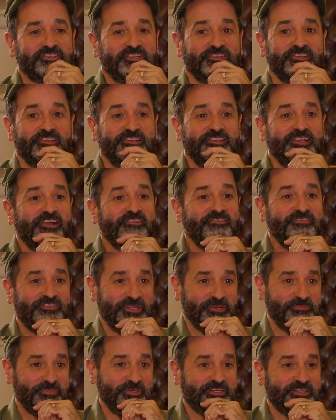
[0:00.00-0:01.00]
loved
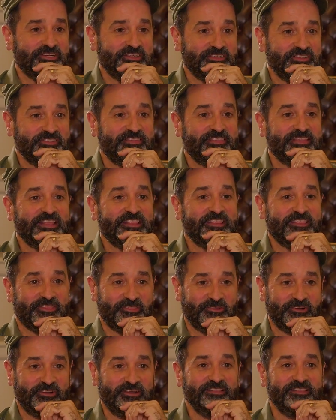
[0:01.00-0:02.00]
it because they
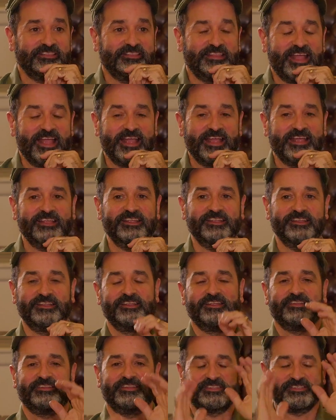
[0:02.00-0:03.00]
thought that
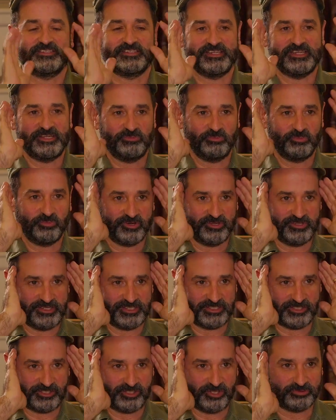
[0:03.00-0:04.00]
the scene where you
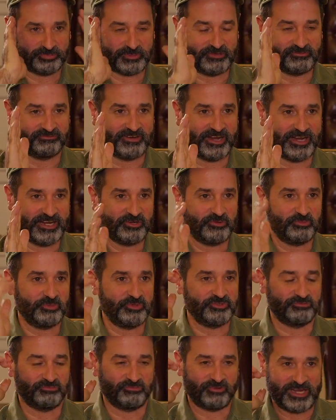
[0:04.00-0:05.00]
get the close-up of Frank
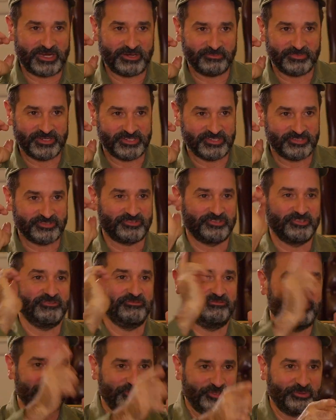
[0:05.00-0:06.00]
was Raymond's
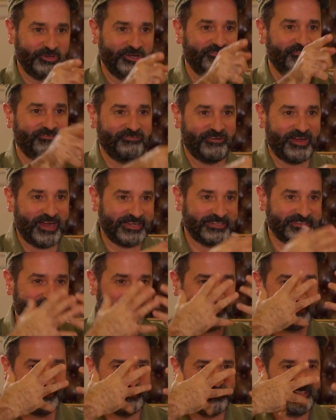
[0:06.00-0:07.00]
view of Frank,
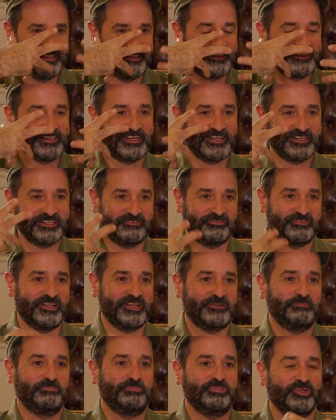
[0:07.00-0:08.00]
that kind of
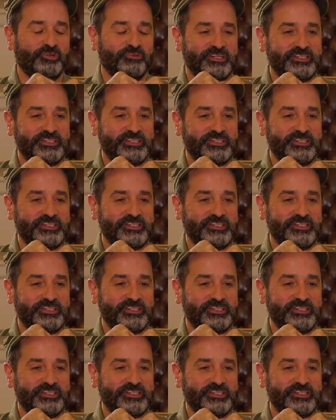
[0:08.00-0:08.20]
like blurry